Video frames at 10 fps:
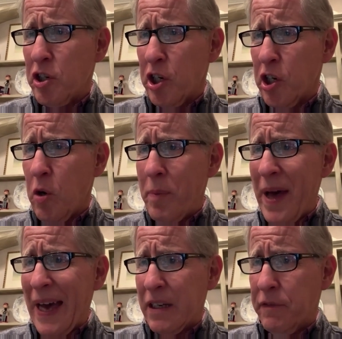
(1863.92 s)
You're going to go
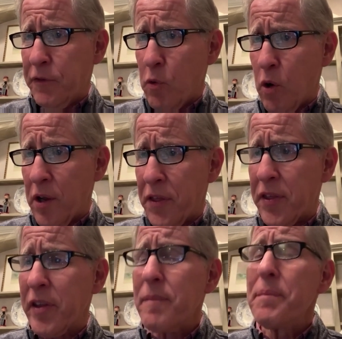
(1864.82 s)
back and
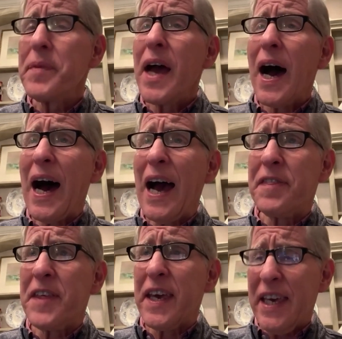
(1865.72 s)
forth. I
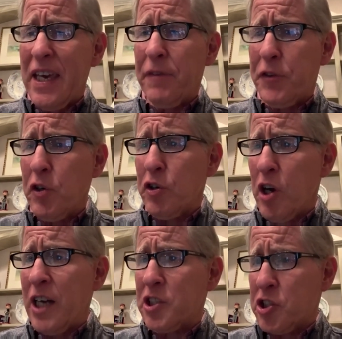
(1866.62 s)
think if you're
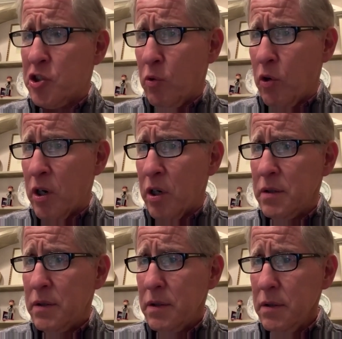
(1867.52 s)
not sure,
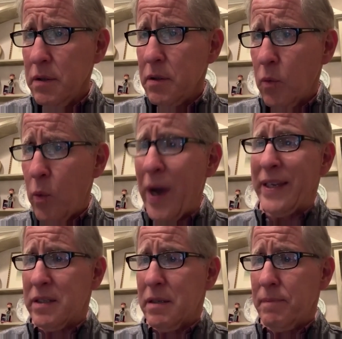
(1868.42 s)

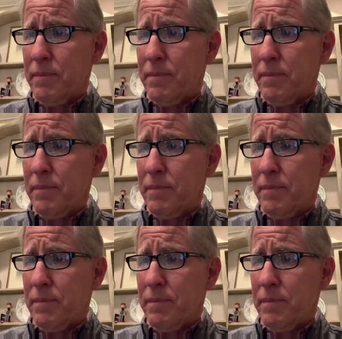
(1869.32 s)
wait.